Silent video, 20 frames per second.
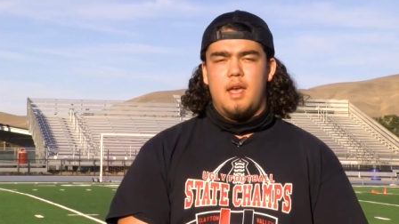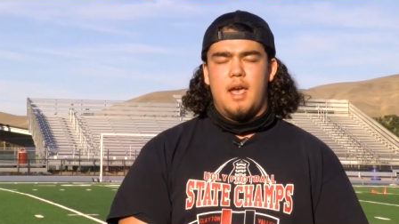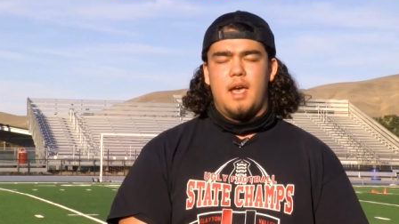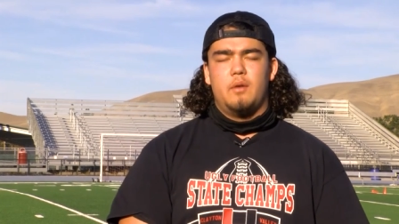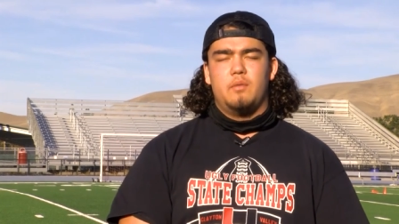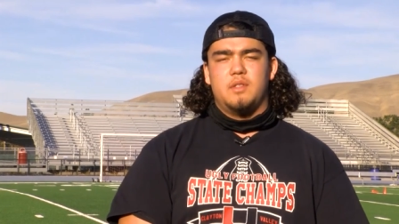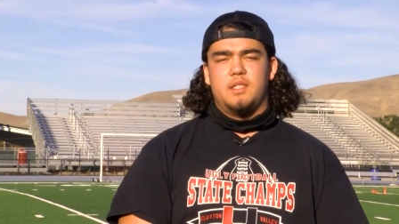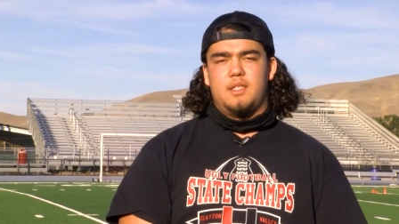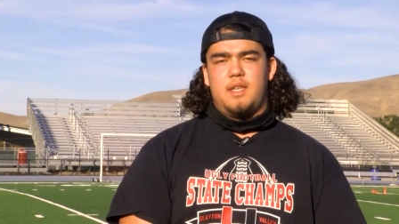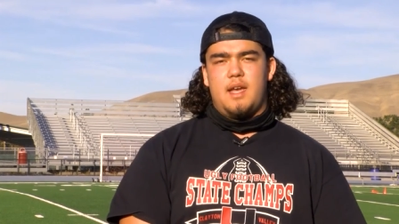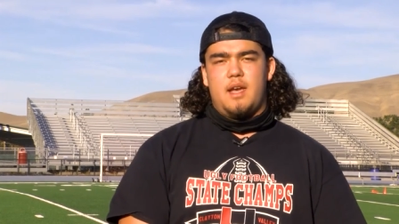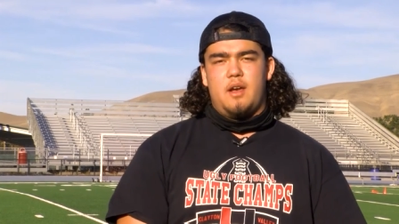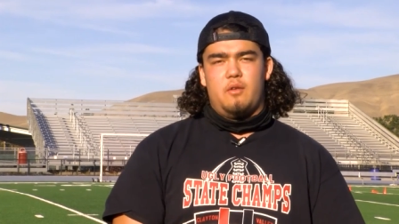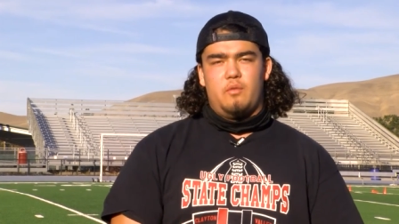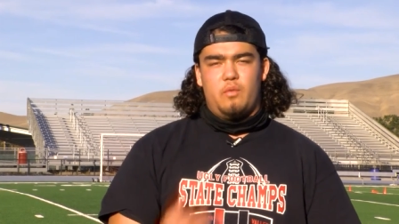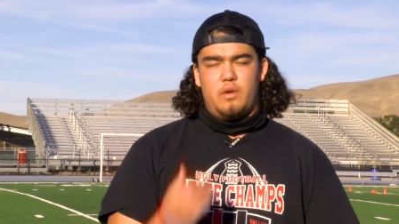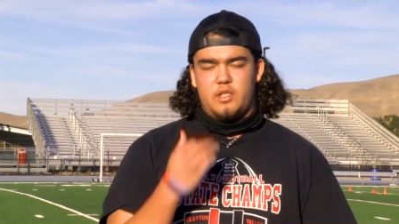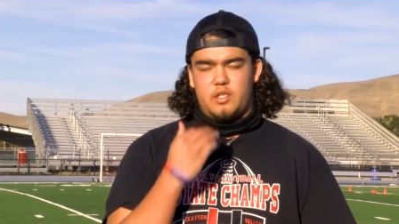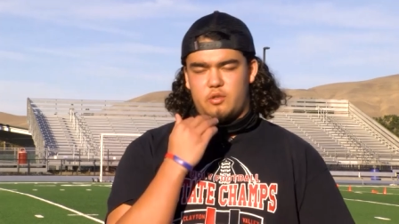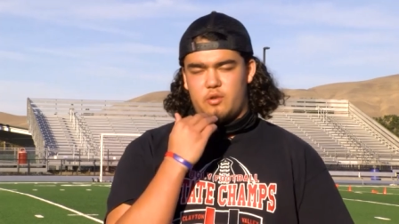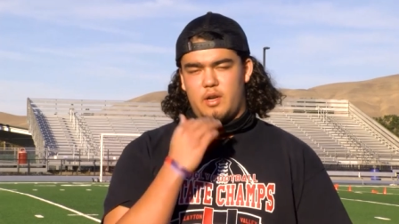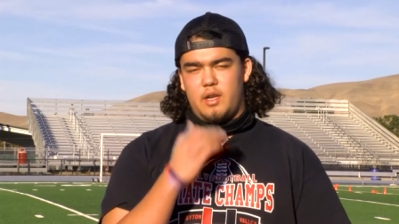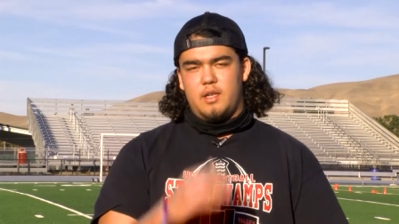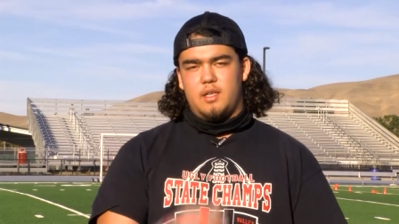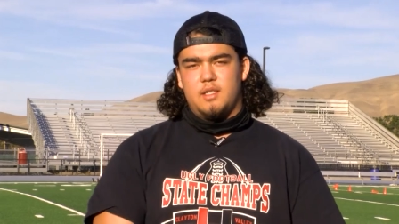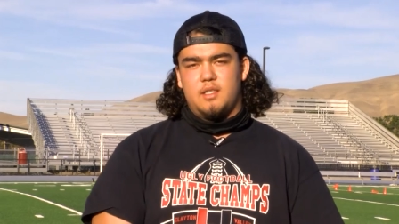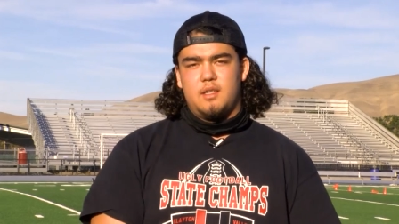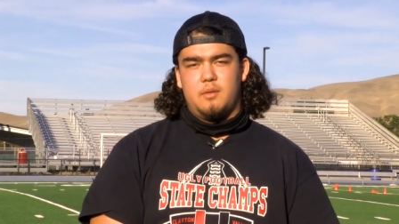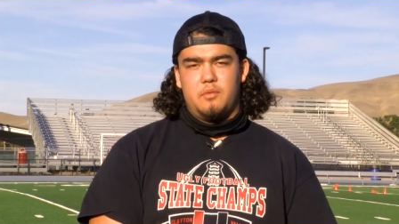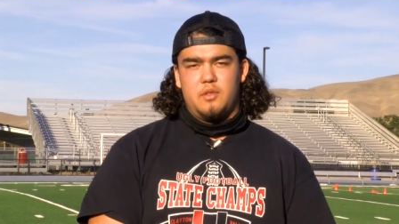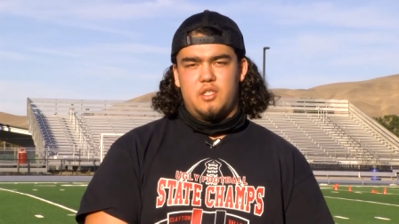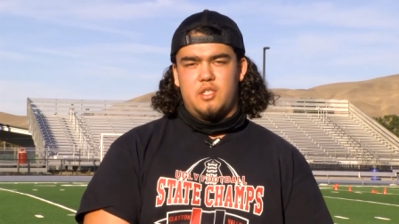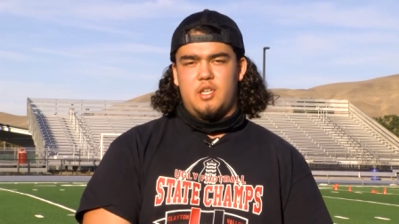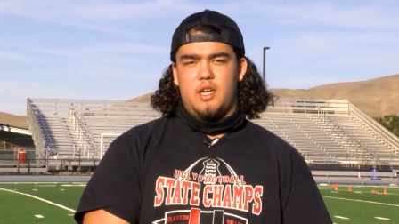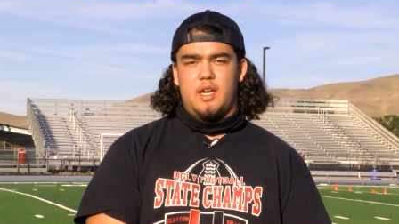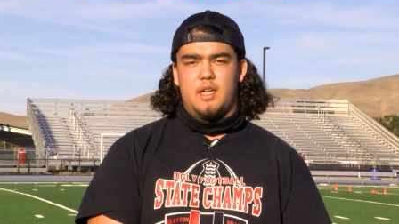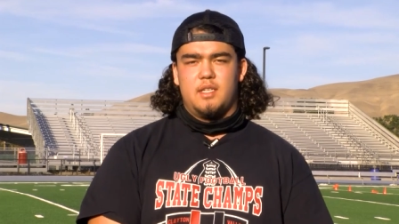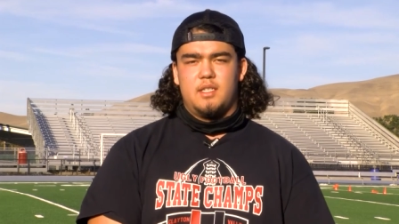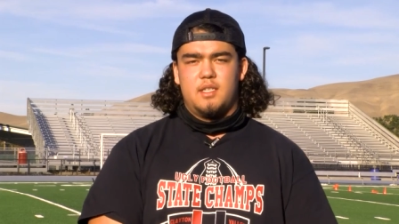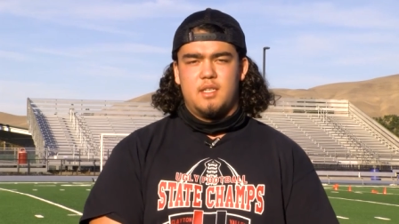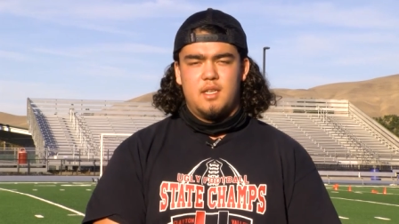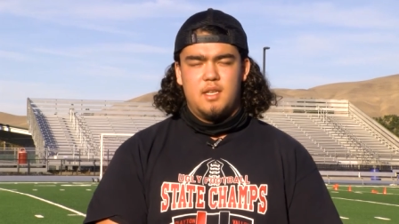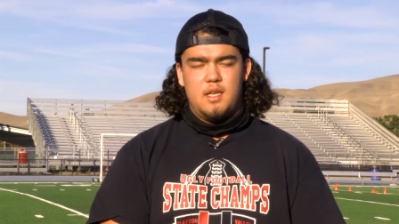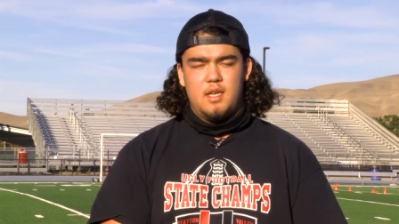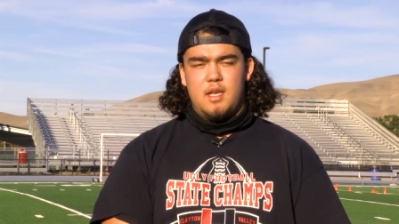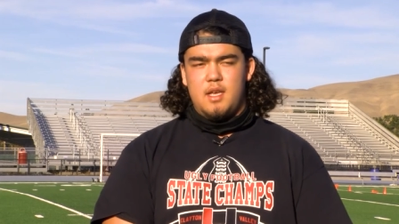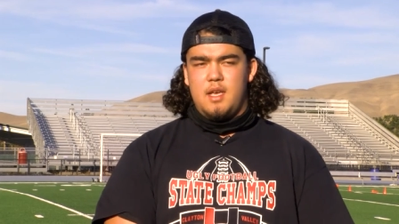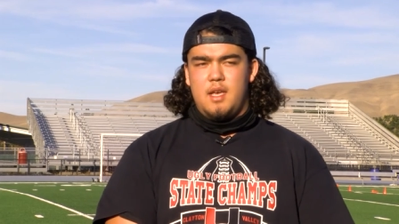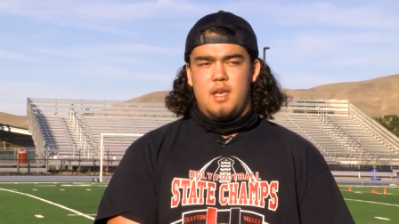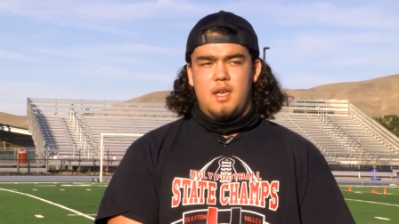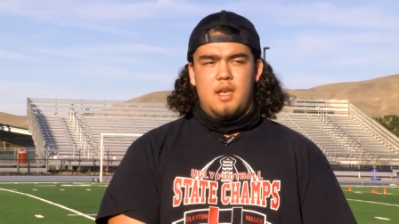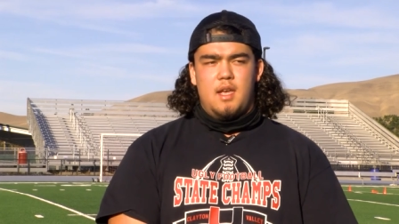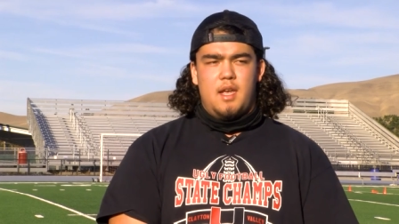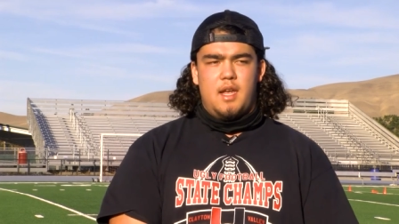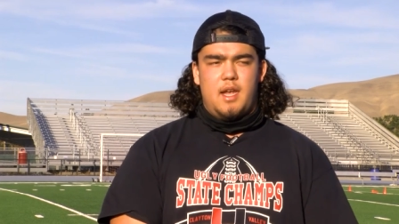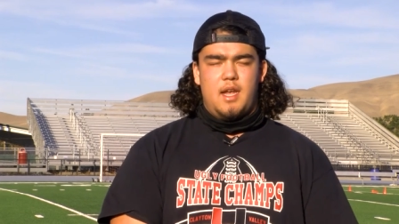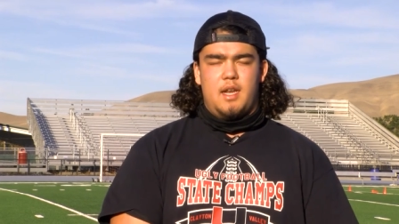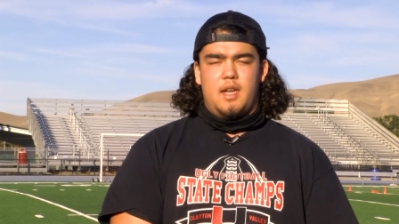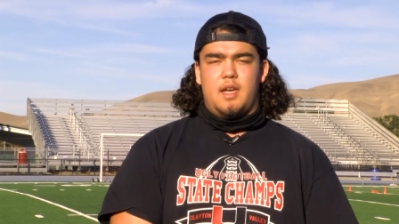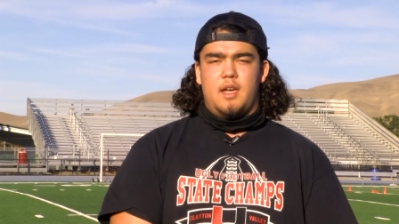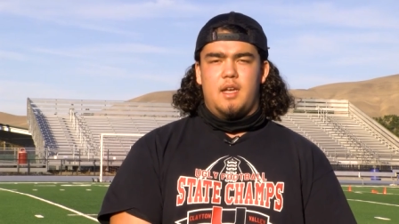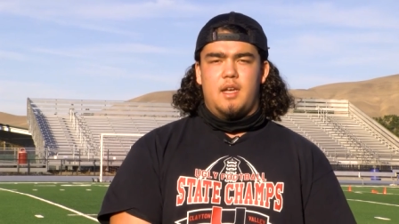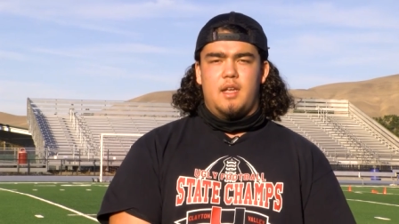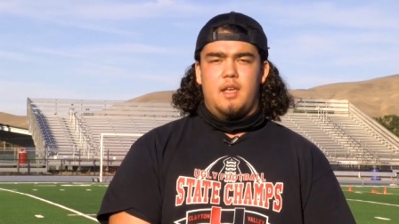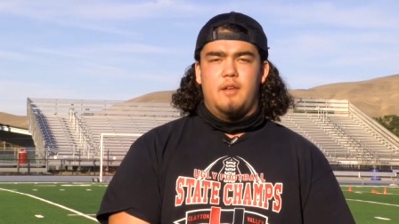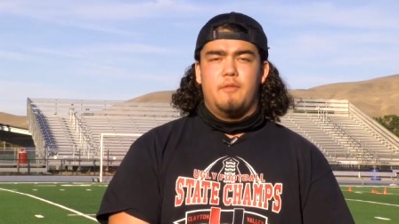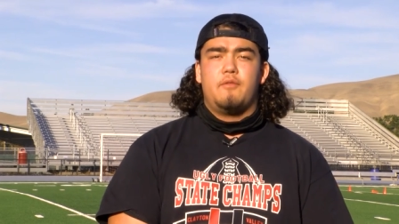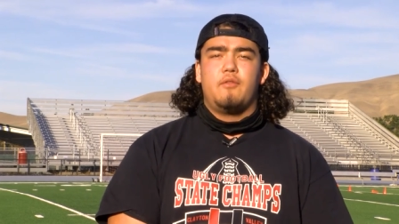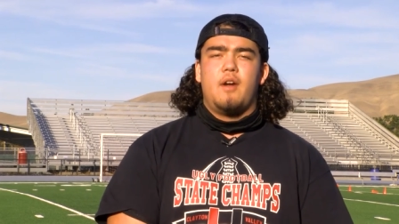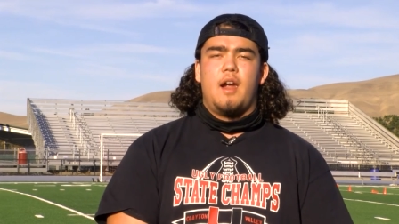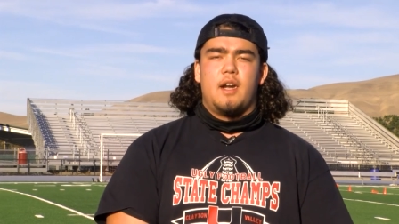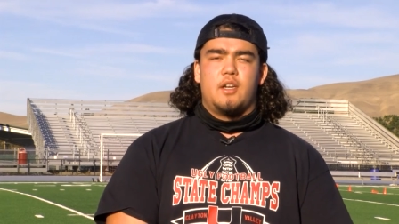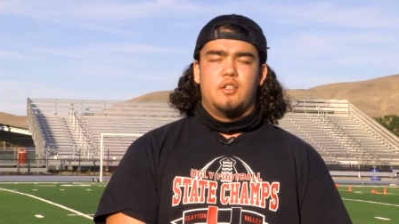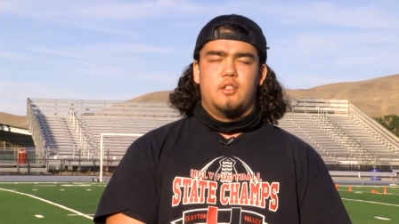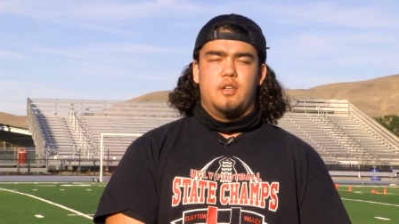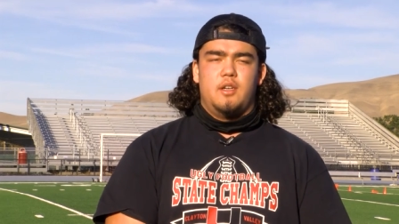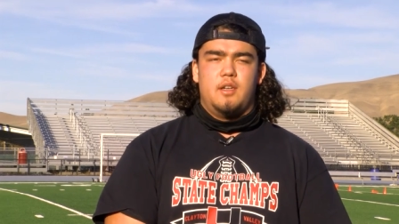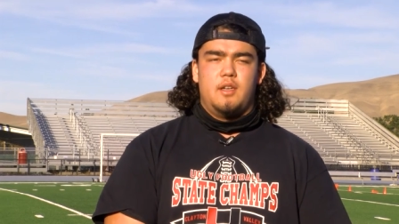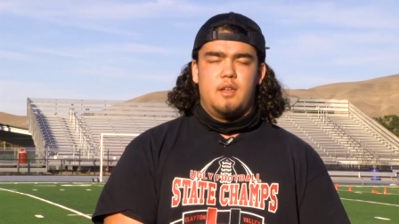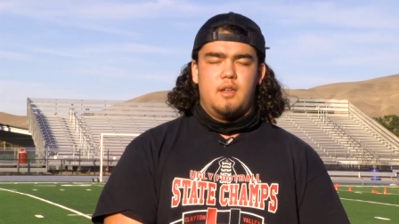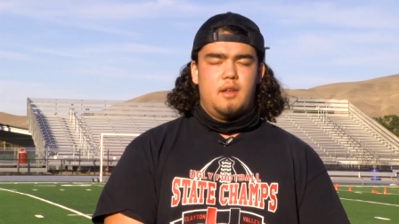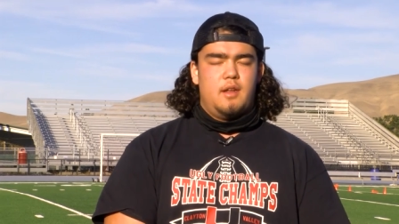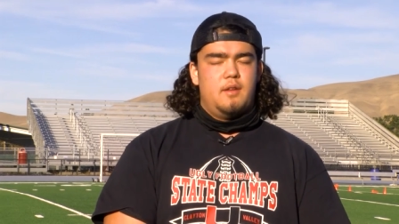head was down, went straight into someone's chest, and uh, it fractured it.